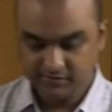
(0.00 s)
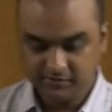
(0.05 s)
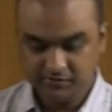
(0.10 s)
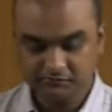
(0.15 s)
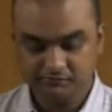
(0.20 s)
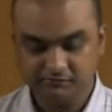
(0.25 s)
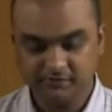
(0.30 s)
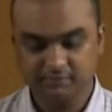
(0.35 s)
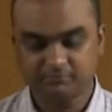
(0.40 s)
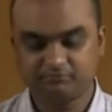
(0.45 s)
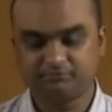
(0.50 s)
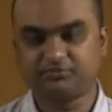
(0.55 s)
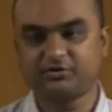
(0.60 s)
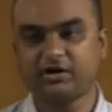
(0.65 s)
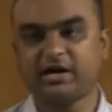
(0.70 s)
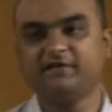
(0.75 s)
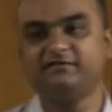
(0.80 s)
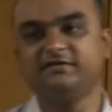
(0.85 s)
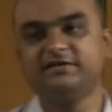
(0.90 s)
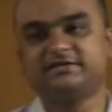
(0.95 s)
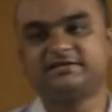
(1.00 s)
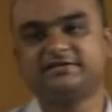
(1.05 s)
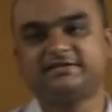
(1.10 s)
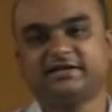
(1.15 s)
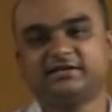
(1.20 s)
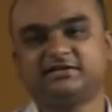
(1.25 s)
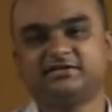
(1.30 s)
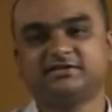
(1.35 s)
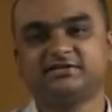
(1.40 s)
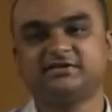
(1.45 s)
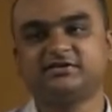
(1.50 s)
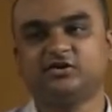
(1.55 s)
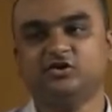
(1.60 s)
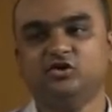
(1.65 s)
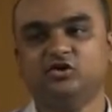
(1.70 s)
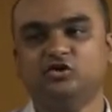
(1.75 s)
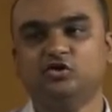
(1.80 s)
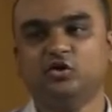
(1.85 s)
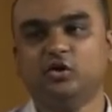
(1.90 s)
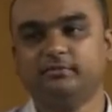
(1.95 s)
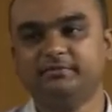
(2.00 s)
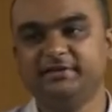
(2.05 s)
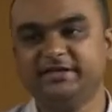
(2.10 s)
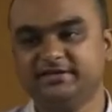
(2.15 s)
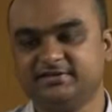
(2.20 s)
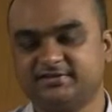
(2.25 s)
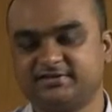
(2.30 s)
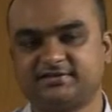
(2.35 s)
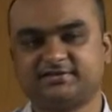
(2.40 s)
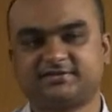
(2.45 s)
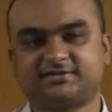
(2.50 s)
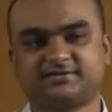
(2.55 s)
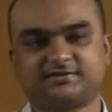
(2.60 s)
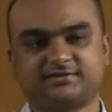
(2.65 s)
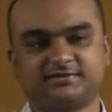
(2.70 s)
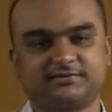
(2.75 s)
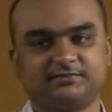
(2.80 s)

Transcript: where private sector lobbyists